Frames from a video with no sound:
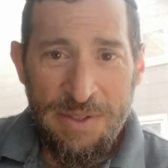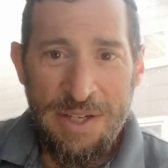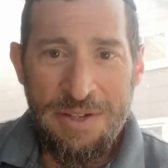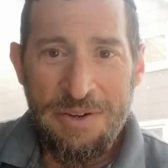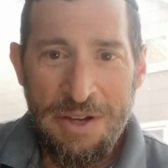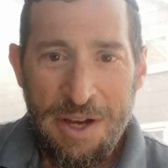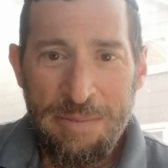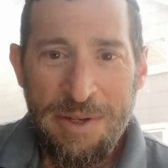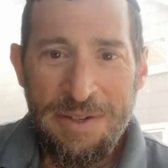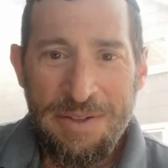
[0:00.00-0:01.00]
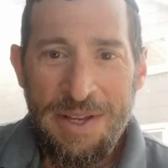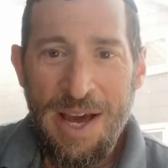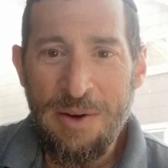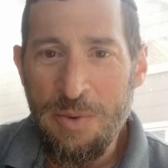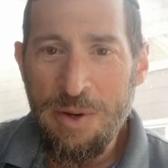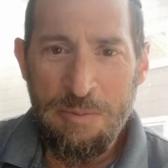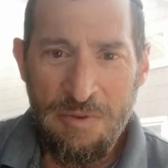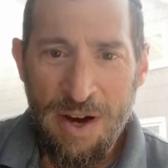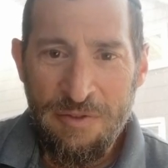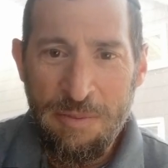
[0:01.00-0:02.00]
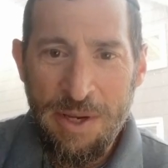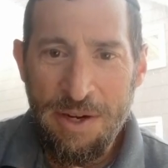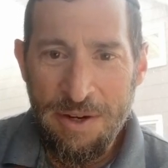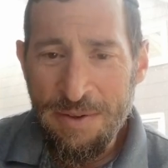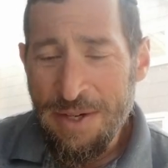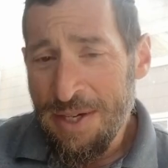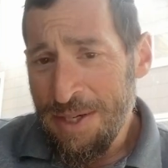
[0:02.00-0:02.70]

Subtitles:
Is there a nechama? How do we move on from here?